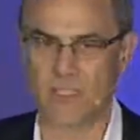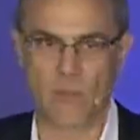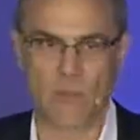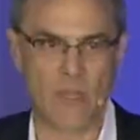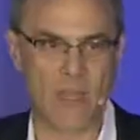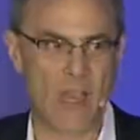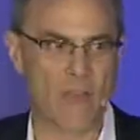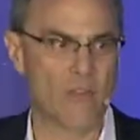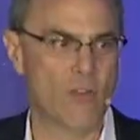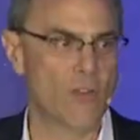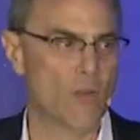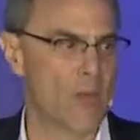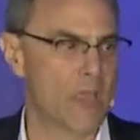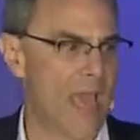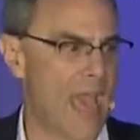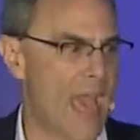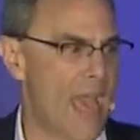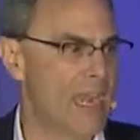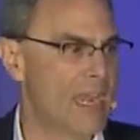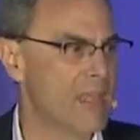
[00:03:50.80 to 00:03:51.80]
that we never knew we
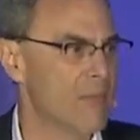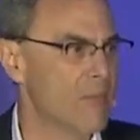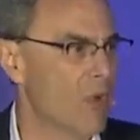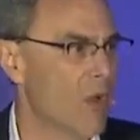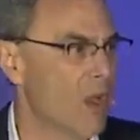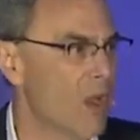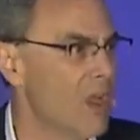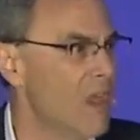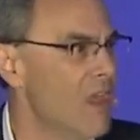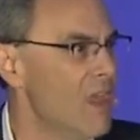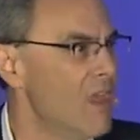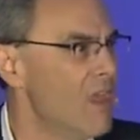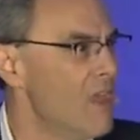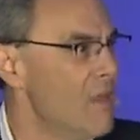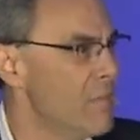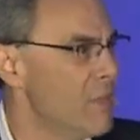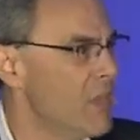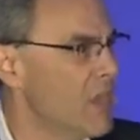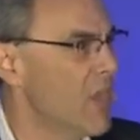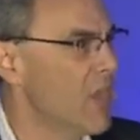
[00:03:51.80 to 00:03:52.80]
had anymore
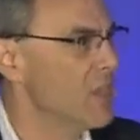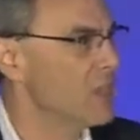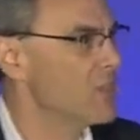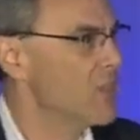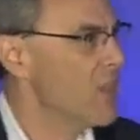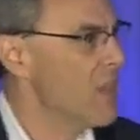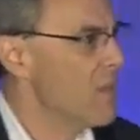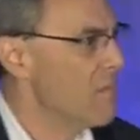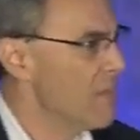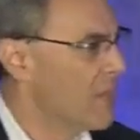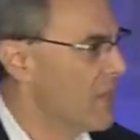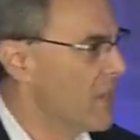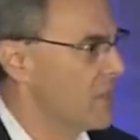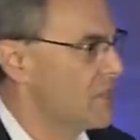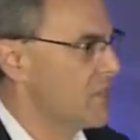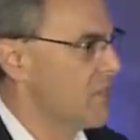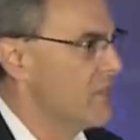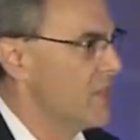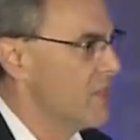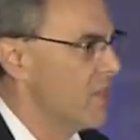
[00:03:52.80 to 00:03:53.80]
because
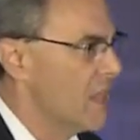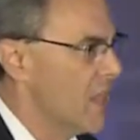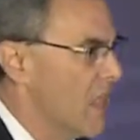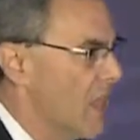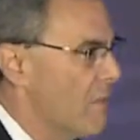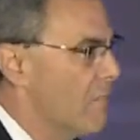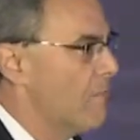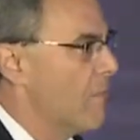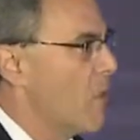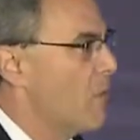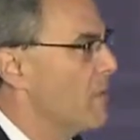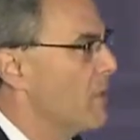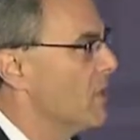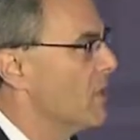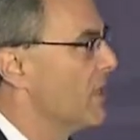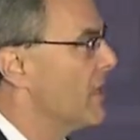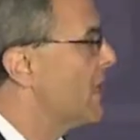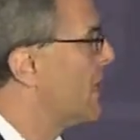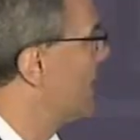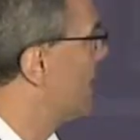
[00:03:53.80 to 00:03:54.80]
of the
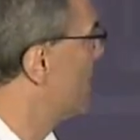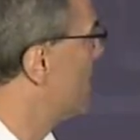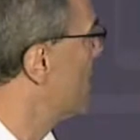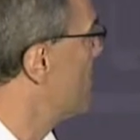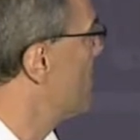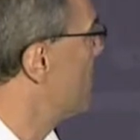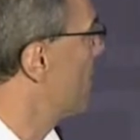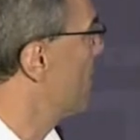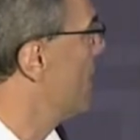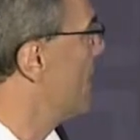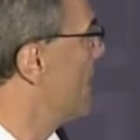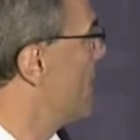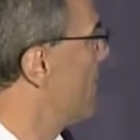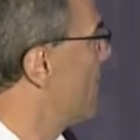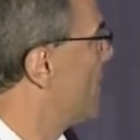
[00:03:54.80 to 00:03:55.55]
mobility and the ability